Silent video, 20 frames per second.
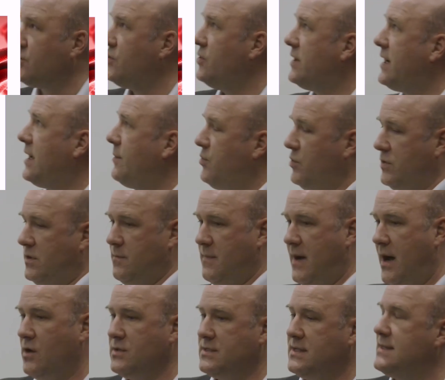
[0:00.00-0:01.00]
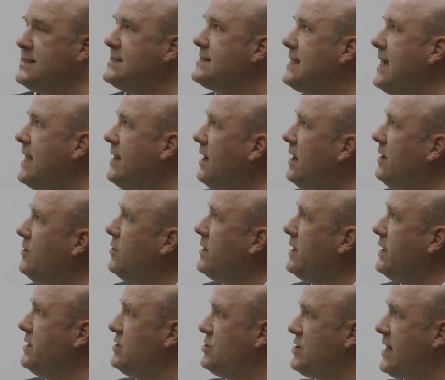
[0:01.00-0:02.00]
you can put the mouse in the scanner, you
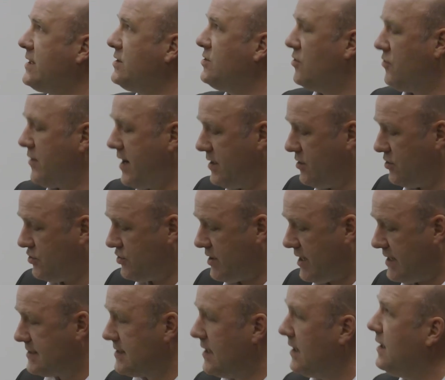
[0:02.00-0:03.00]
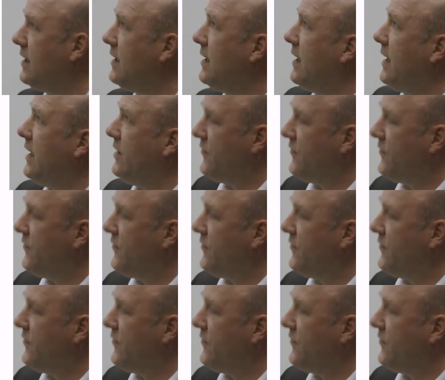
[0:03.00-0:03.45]
can inject your radio tracer and